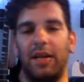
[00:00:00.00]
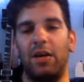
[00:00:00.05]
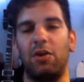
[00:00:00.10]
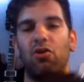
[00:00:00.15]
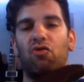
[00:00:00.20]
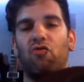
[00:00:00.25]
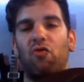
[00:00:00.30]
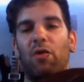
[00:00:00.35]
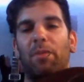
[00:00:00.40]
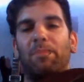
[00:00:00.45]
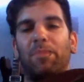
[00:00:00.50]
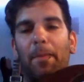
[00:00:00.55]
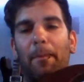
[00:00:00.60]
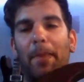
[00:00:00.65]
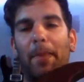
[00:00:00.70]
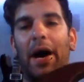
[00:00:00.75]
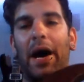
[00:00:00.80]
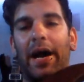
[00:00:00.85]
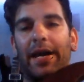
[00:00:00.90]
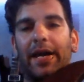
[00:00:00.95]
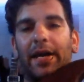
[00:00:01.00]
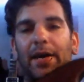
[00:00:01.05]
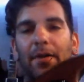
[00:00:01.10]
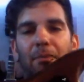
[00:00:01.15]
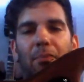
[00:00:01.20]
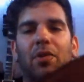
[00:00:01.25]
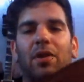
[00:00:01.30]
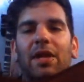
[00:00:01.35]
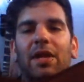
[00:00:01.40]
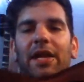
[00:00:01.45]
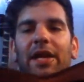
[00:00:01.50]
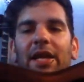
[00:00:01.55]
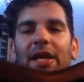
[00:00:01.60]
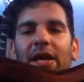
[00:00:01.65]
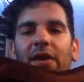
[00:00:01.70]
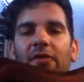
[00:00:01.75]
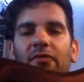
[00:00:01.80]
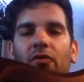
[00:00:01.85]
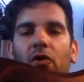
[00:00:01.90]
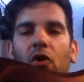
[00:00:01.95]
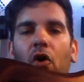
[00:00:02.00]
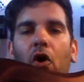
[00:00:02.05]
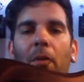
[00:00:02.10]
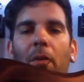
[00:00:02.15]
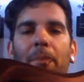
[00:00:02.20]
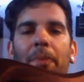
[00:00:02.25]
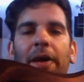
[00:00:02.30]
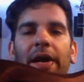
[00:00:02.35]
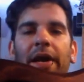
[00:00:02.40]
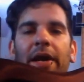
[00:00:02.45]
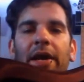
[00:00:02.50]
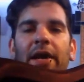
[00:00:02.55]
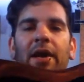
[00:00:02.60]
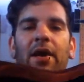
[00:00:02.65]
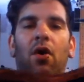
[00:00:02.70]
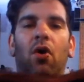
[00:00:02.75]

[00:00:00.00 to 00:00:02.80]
stripped the body completely of all paint,